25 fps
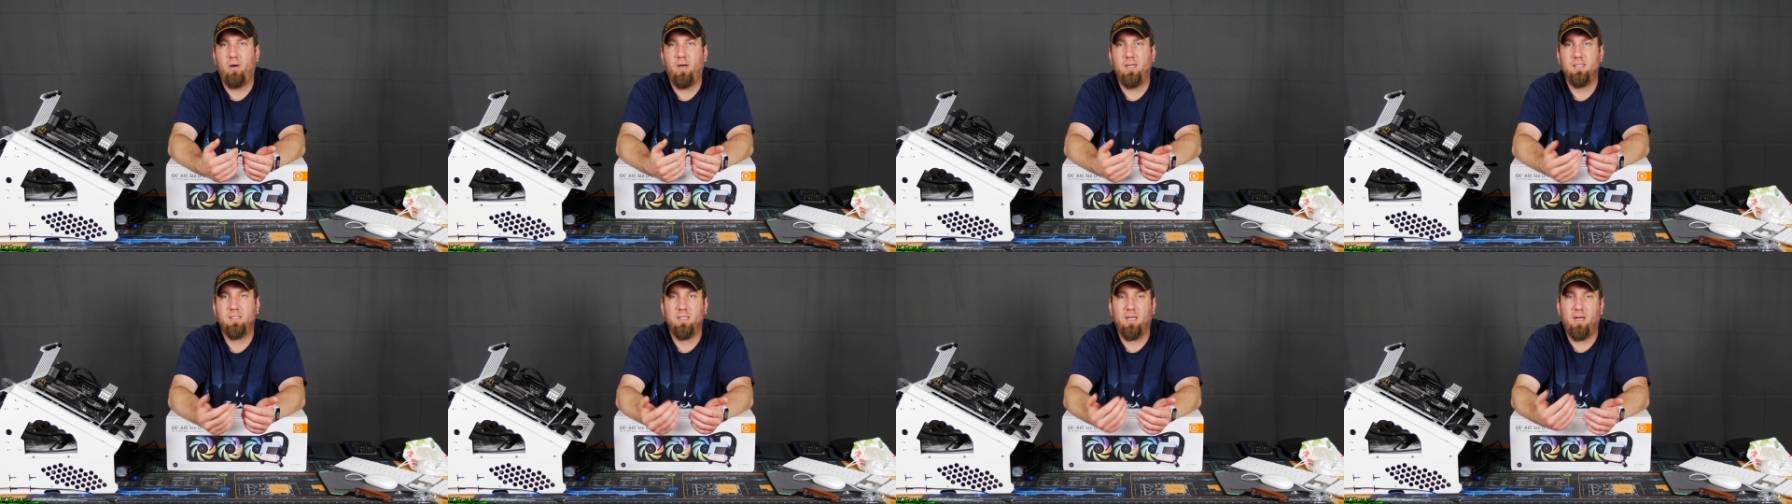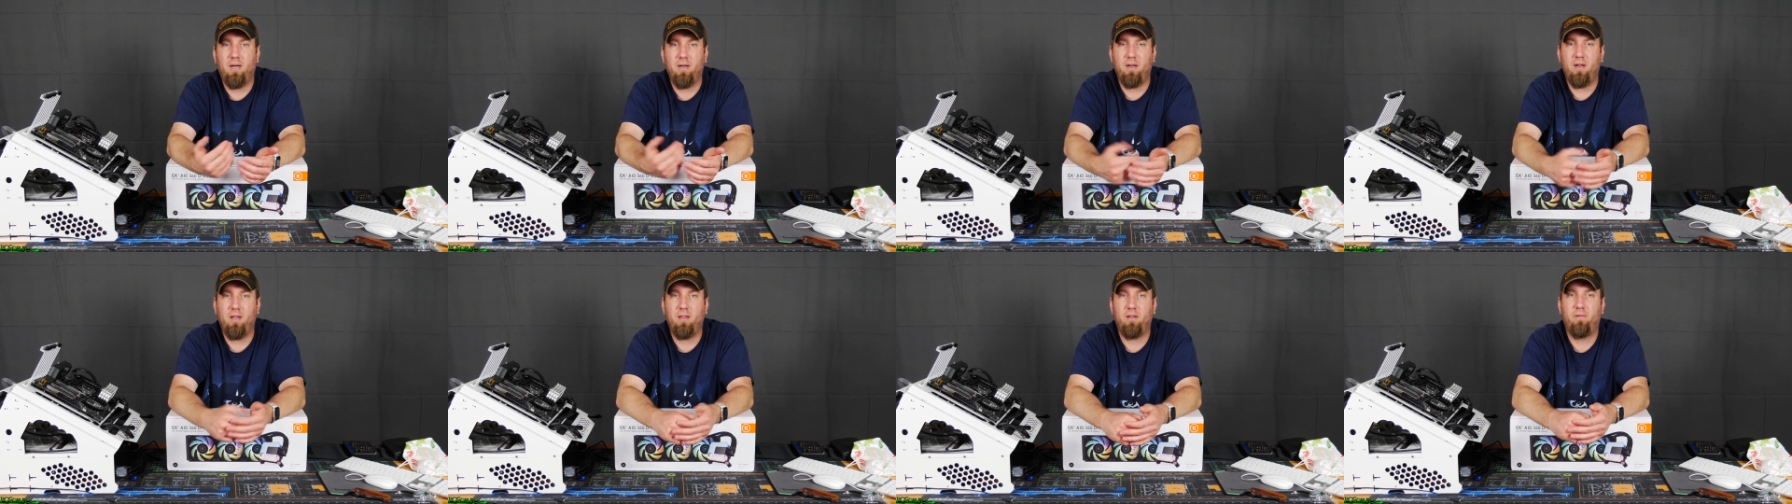I saw
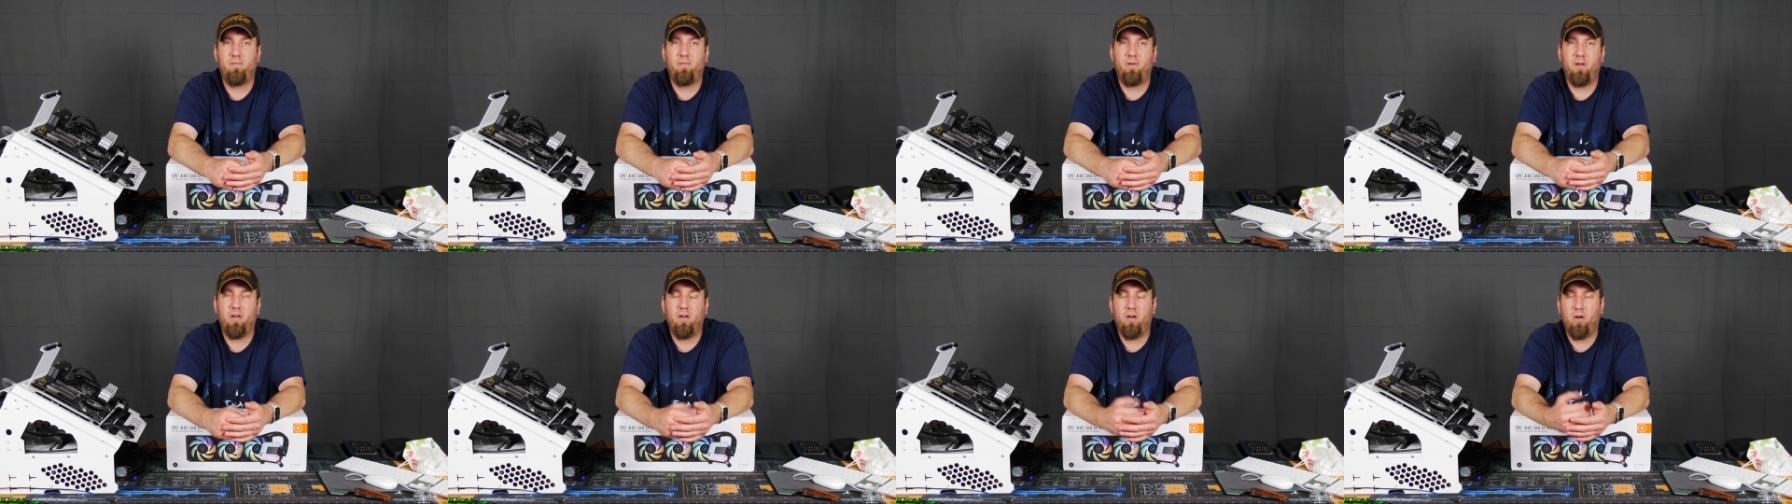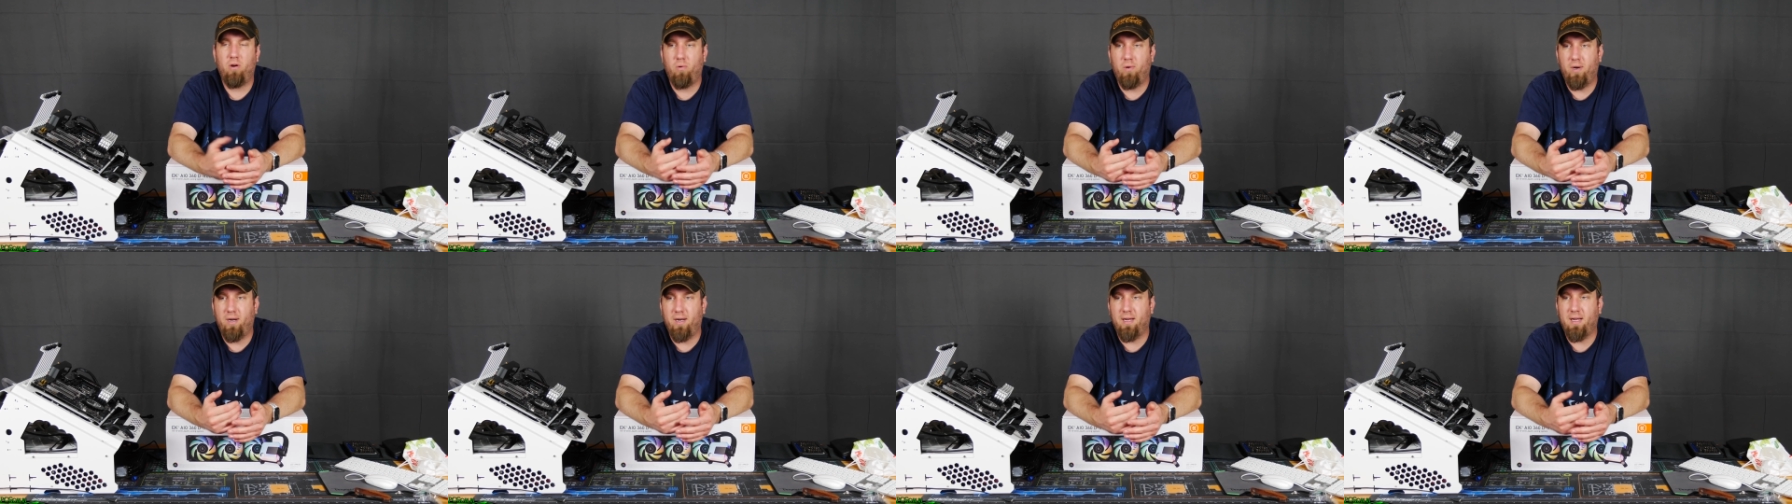another
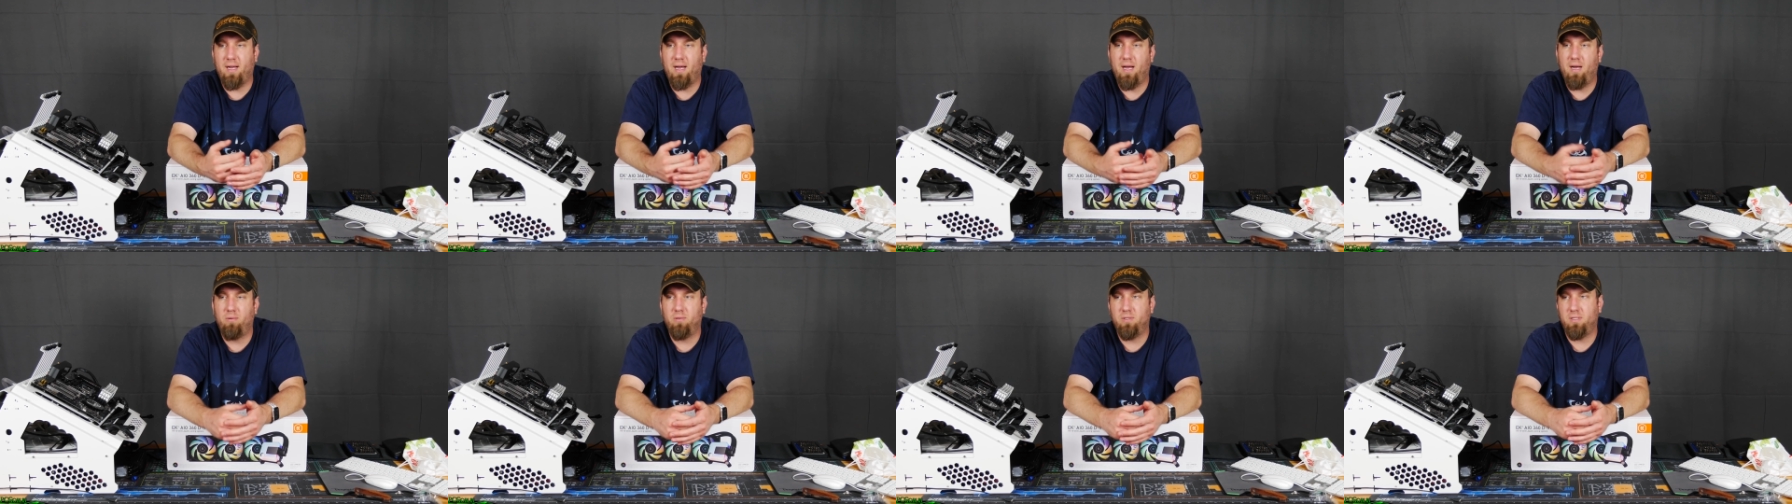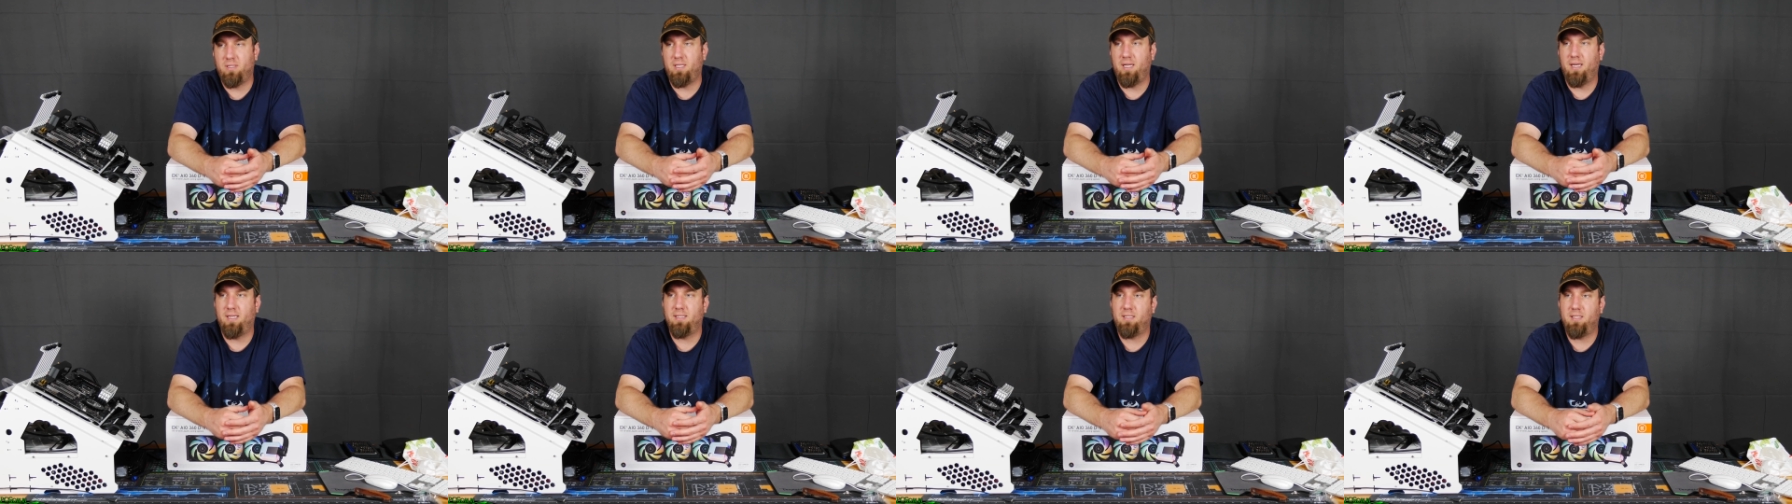video where a guy was
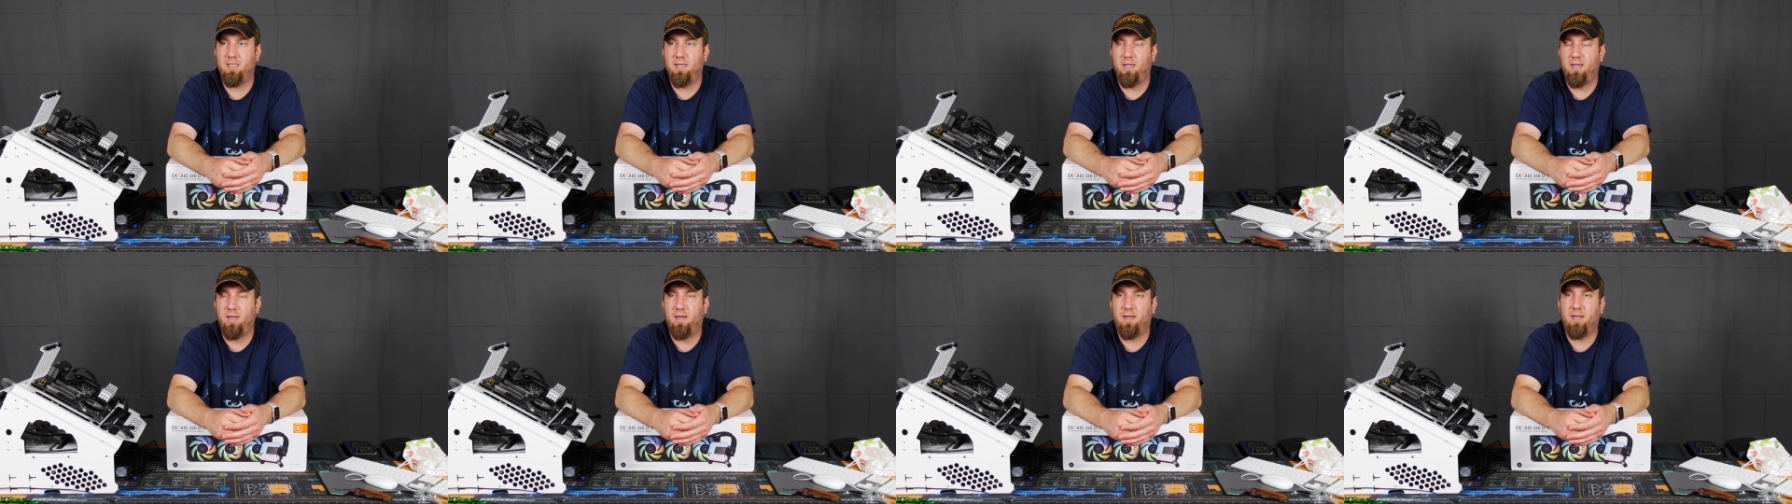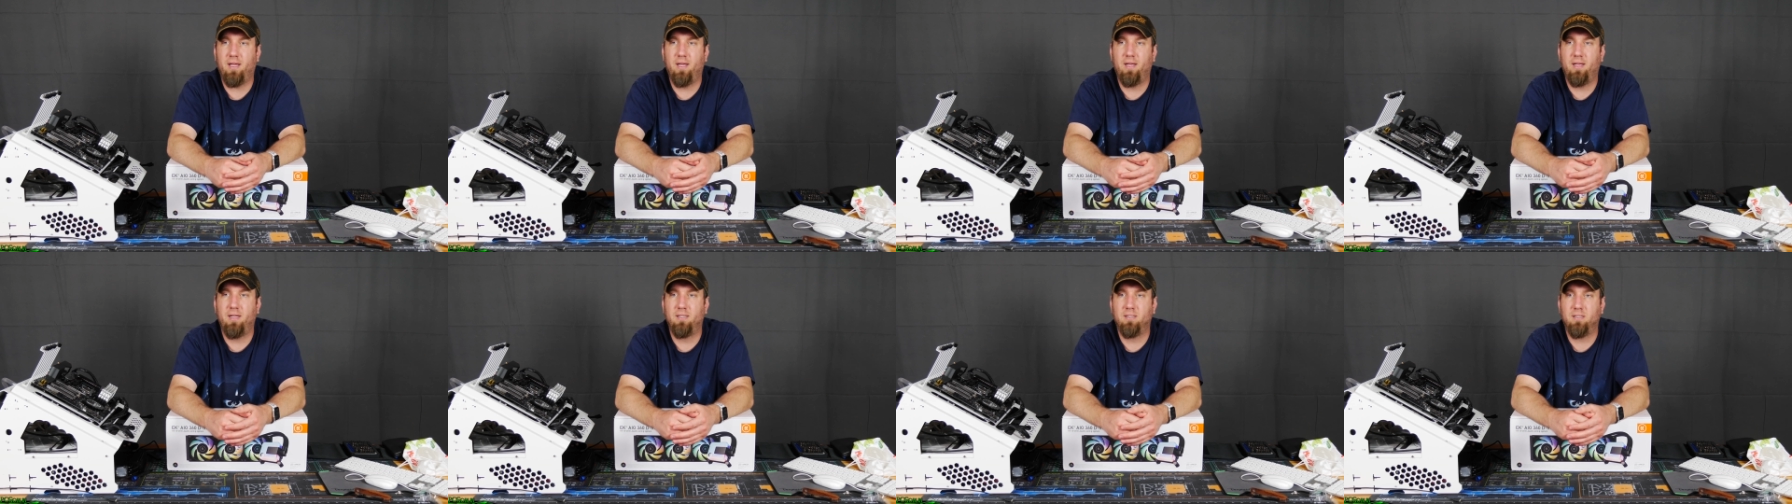testing it
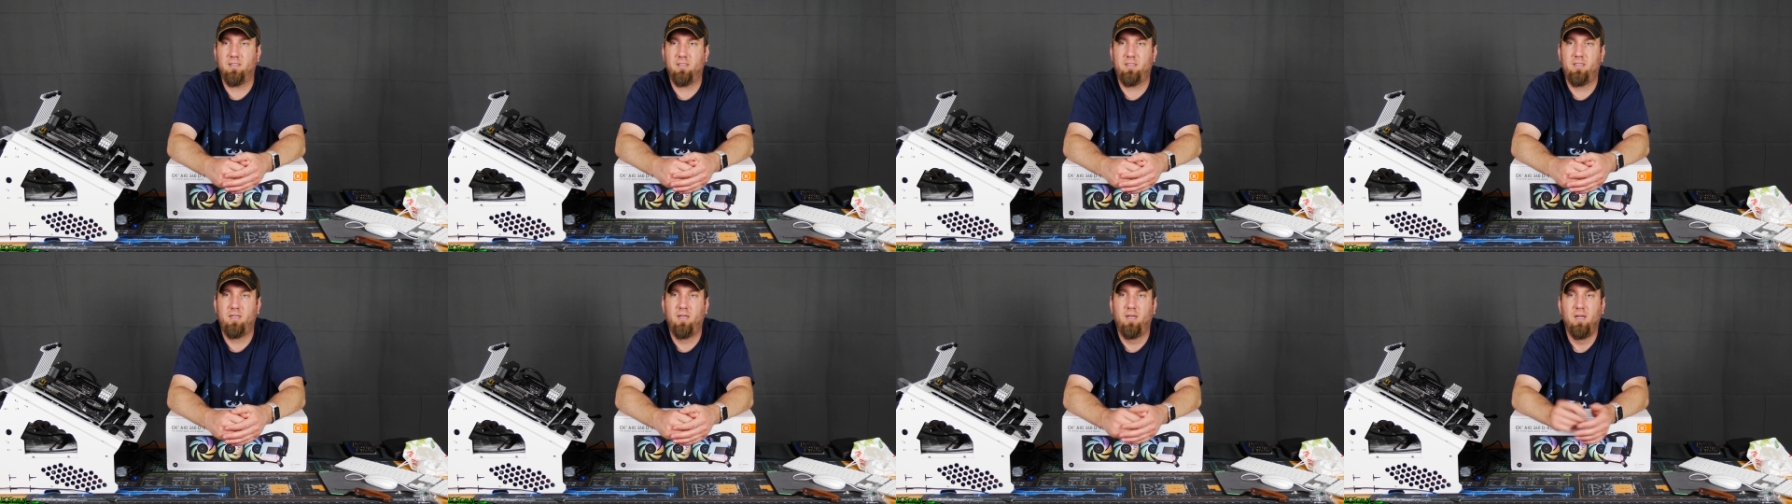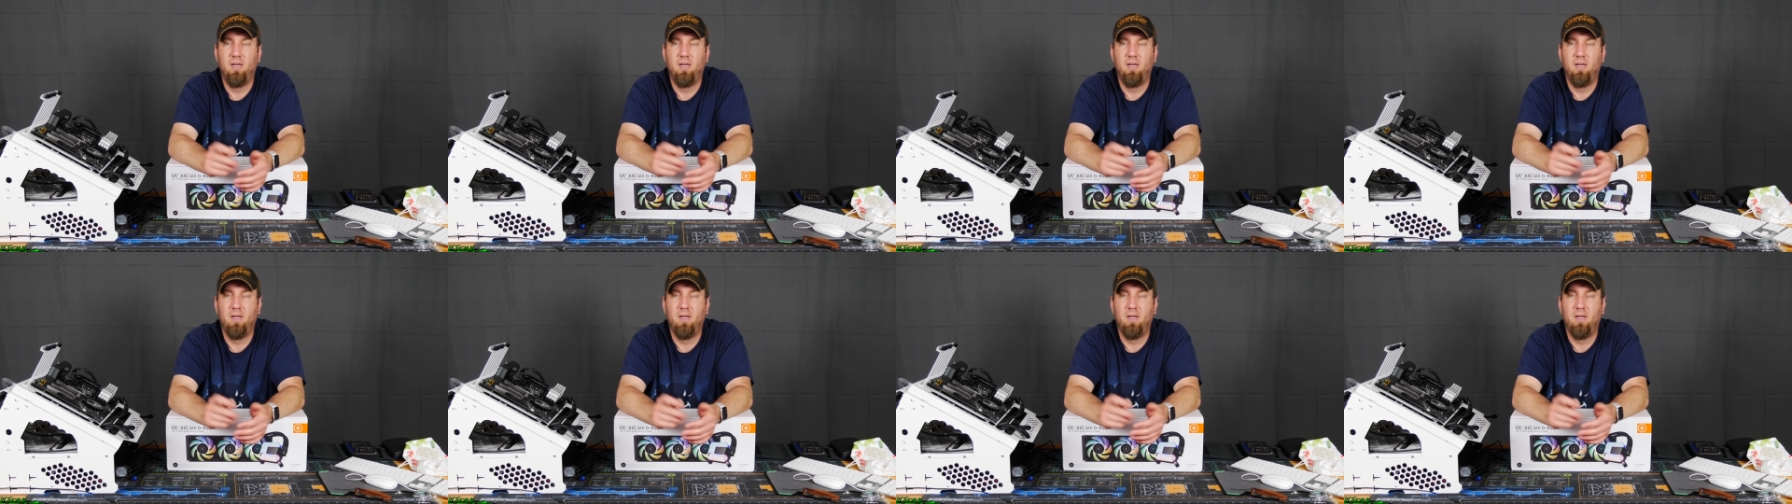against